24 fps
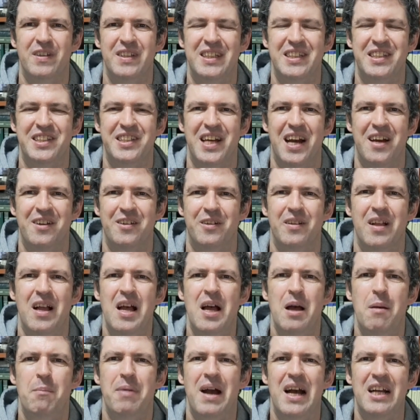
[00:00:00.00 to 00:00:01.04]
for the channel,
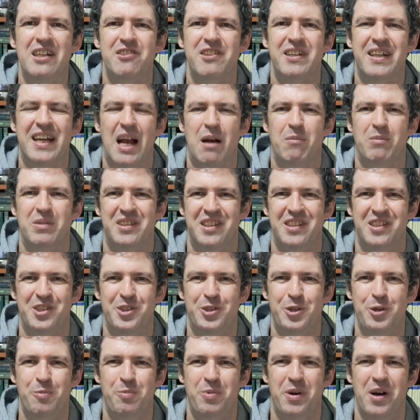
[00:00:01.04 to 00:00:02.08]
Patrick Hamilton's
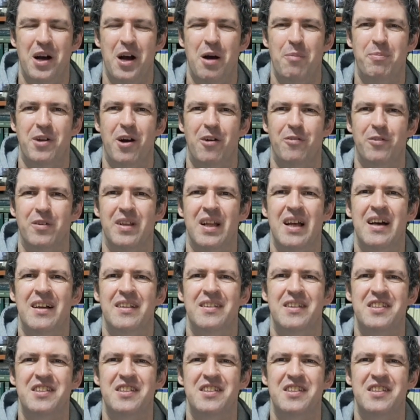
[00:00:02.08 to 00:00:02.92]
superb novel,